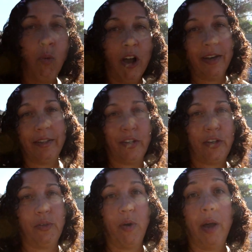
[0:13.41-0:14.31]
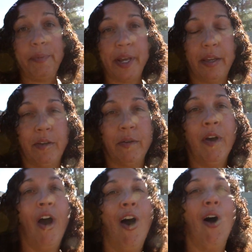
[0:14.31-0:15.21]
wanted to update you
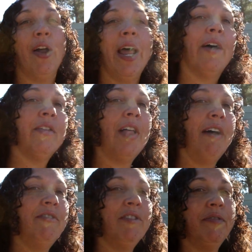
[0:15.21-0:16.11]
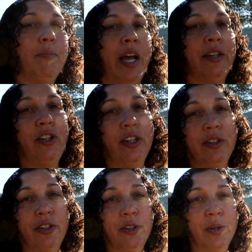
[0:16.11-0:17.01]
on how the lavender from last year
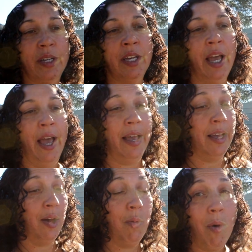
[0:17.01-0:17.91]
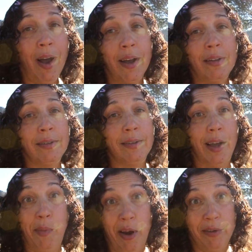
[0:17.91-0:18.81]
is doing while
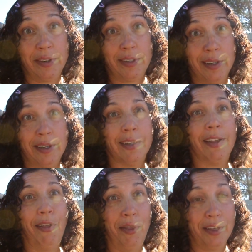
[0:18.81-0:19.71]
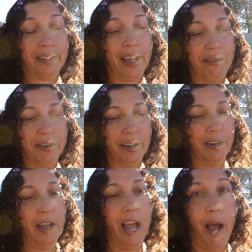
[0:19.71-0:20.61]
I'm harvesting this lavender.
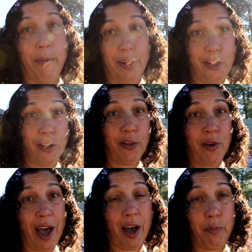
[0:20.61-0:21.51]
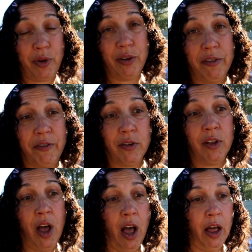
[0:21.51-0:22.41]
I'm going to show you how
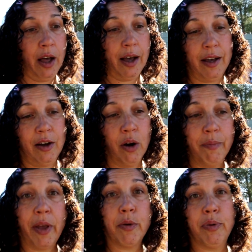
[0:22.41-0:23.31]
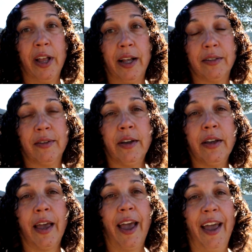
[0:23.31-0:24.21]
beautiful our mother plants look,
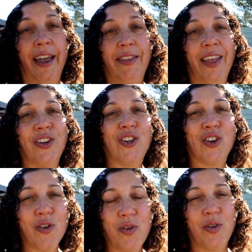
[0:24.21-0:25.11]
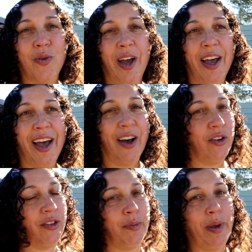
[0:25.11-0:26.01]
and then show you how
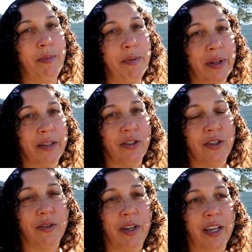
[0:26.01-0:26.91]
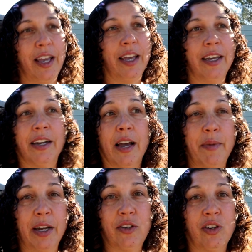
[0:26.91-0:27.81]
good the baby plants are doing. And
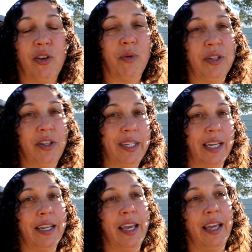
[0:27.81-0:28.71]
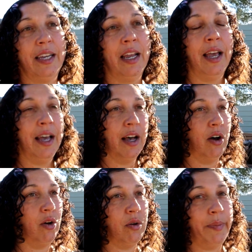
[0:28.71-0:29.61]
I'm actually going to dedicate a
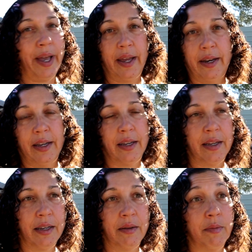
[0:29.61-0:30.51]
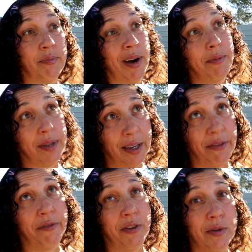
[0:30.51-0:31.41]
whole bed, probably a
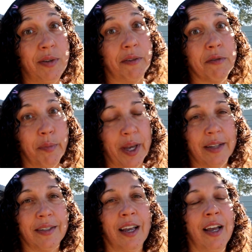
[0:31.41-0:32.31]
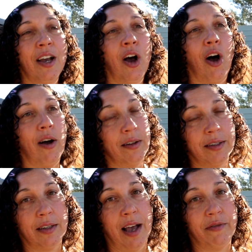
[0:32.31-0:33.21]
few different beds, all
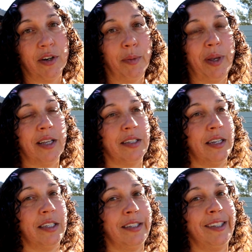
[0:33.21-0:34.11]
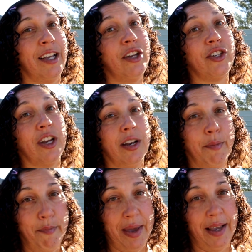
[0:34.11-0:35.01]
to lavender because it is such an
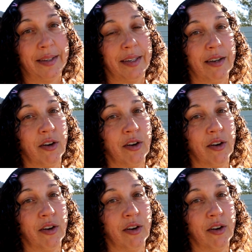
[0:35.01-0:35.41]
amazing